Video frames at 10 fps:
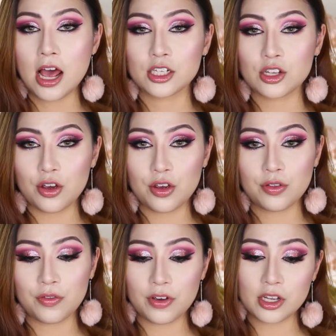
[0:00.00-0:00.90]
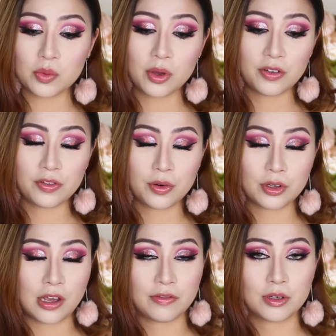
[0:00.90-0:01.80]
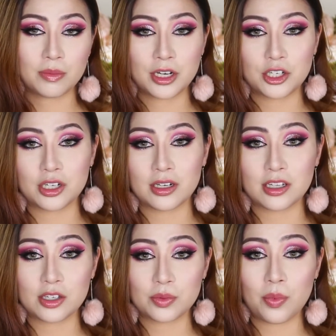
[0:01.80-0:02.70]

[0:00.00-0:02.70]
So the first one, of course, I have to mention is